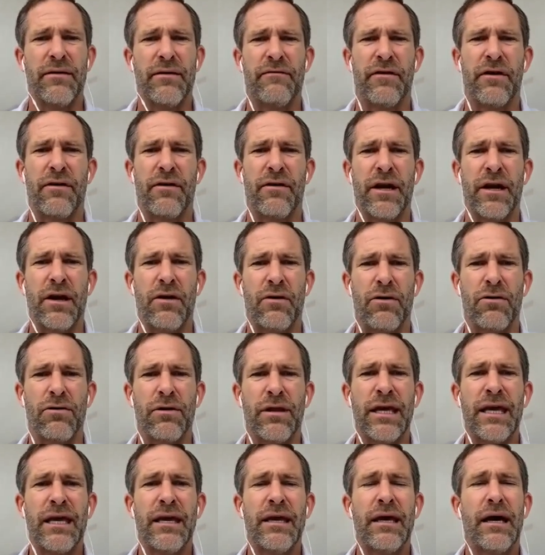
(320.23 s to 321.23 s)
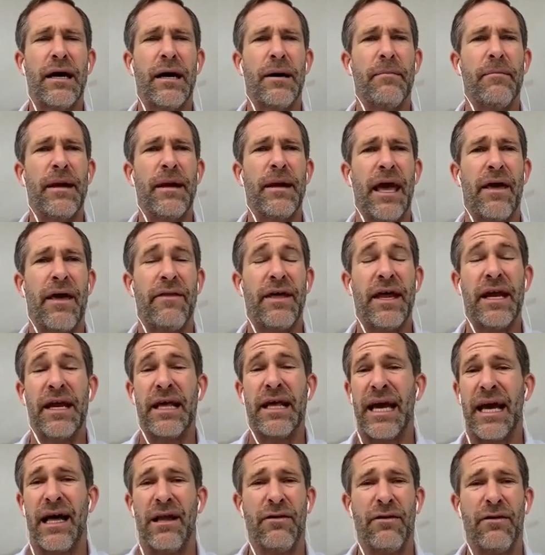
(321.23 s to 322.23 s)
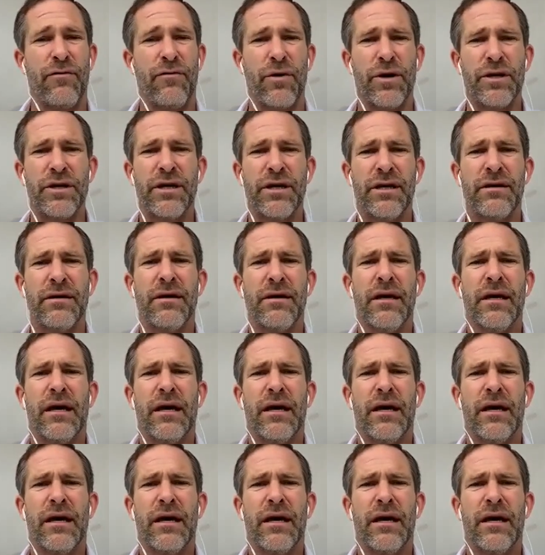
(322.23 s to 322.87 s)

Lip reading: very early, and then in California,